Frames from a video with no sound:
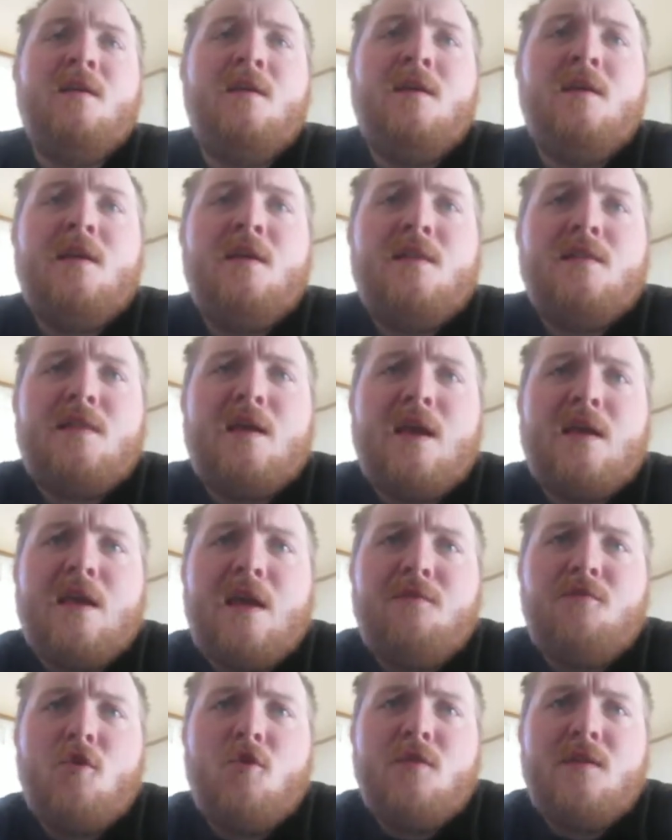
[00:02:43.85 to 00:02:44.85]
They
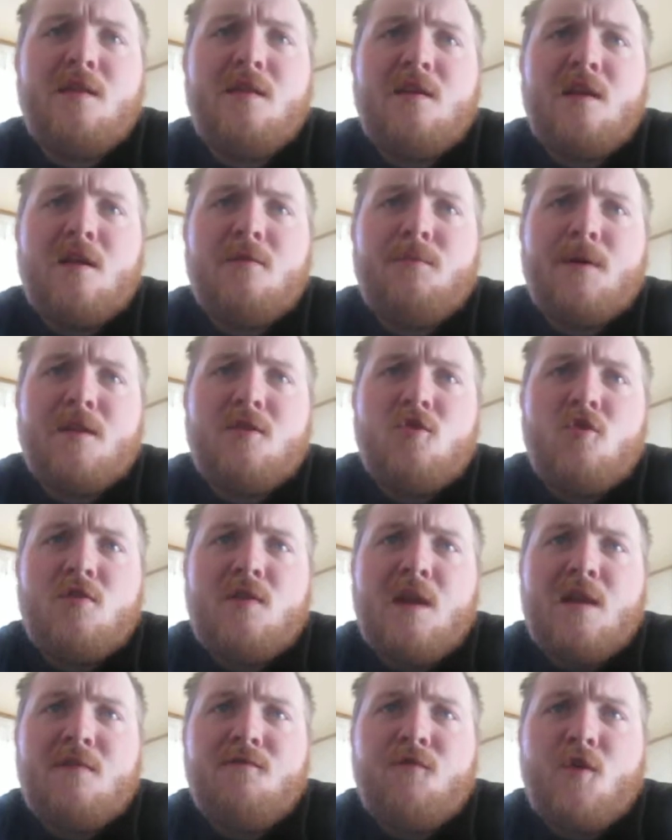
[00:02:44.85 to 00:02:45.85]
gave no details, but
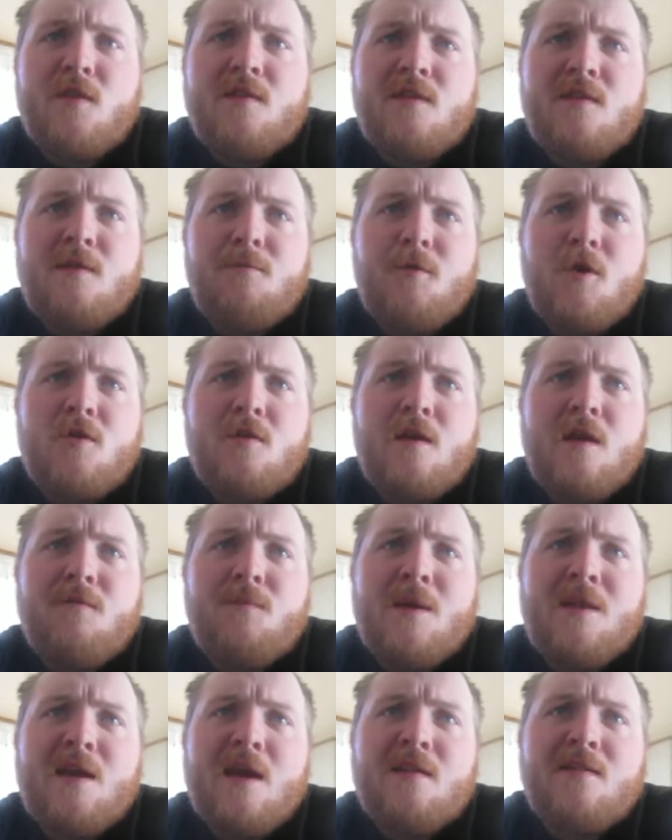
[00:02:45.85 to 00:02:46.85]
Hussein forces appeared to
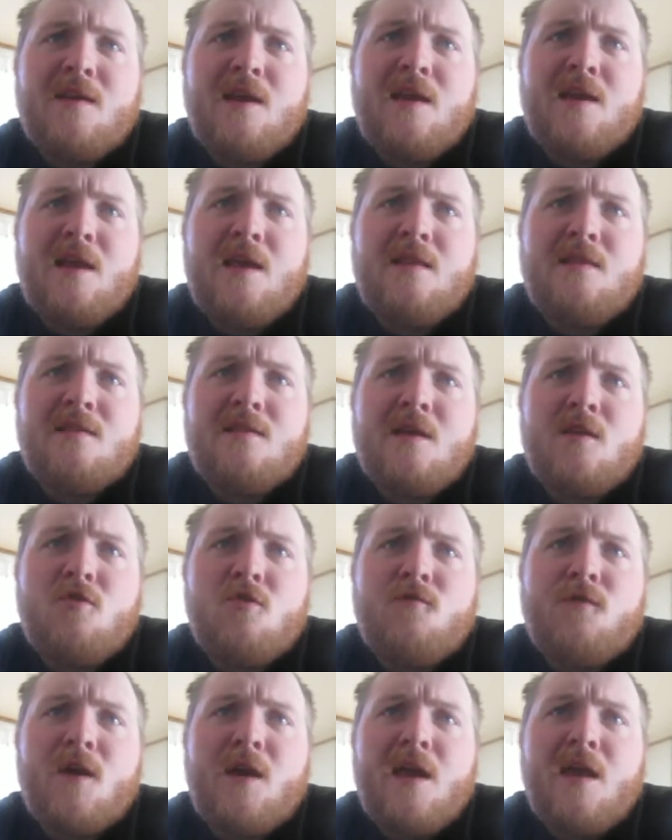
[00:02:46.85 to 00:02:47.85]
have been isolating
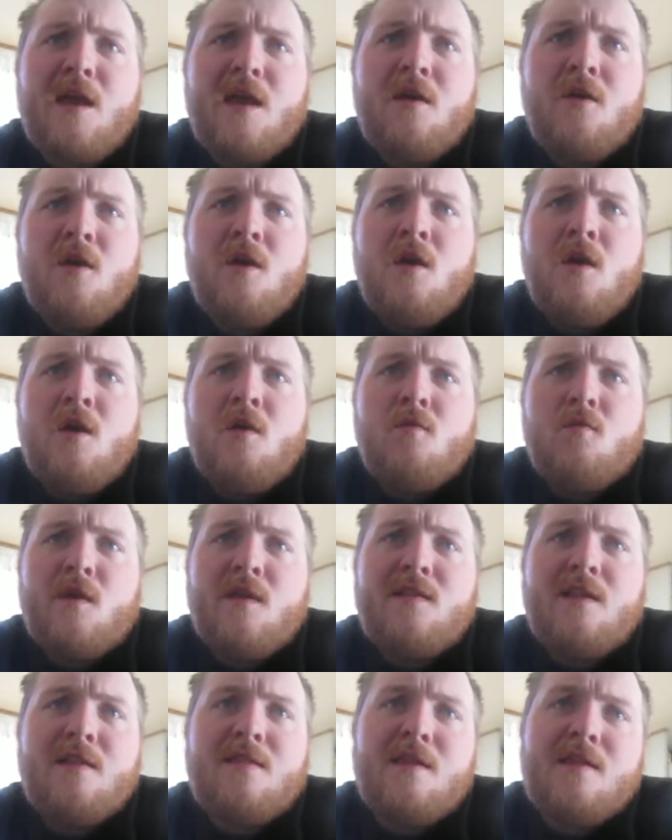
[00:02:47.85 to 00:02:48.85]
centers for
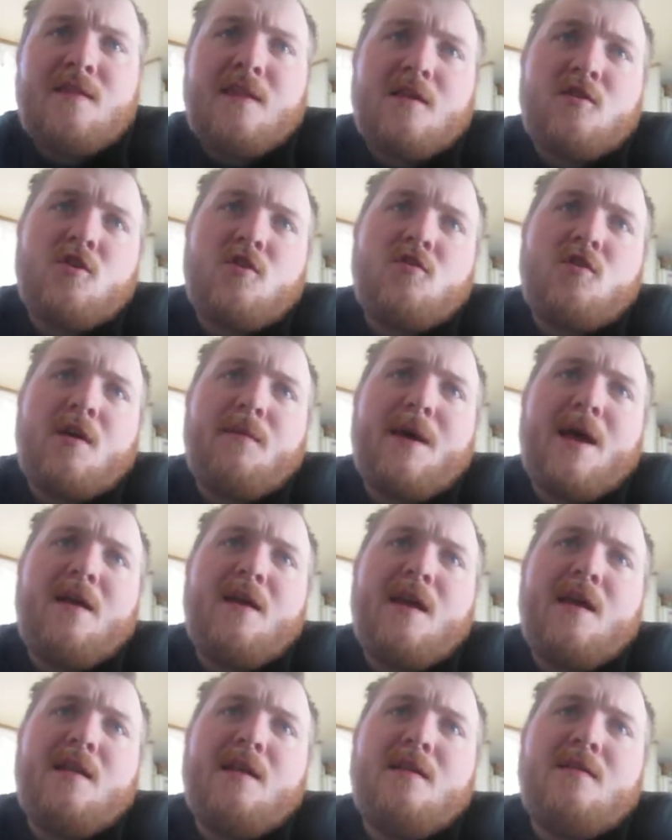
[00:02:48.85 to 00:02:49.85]
resistance such as
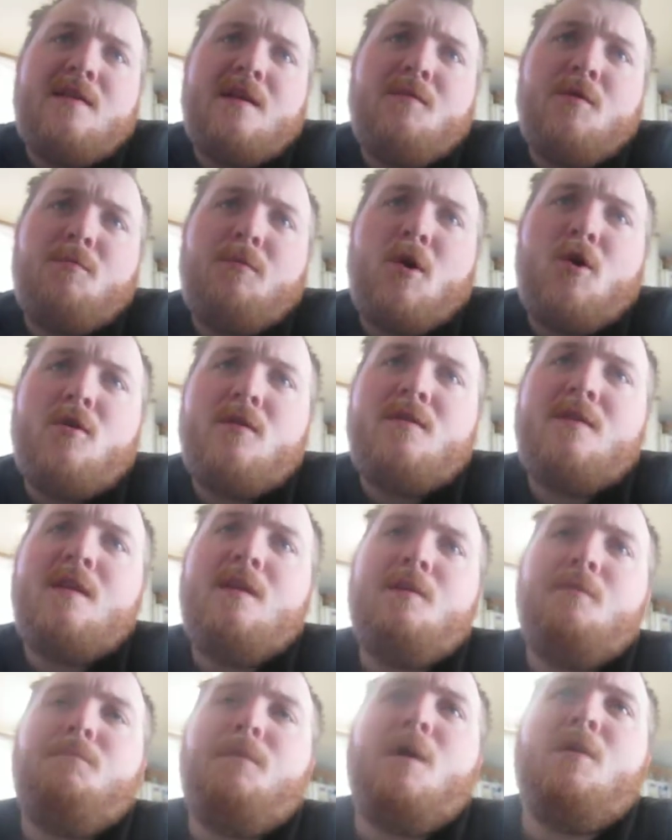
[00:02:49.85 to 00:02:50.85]
Karbala and the southern part
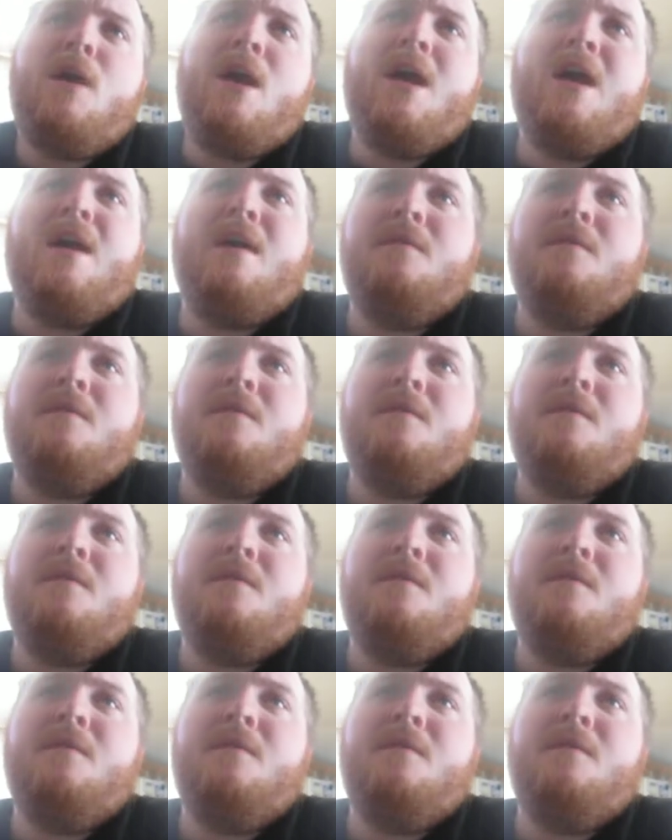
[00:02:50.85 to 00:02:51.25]
city of Bara.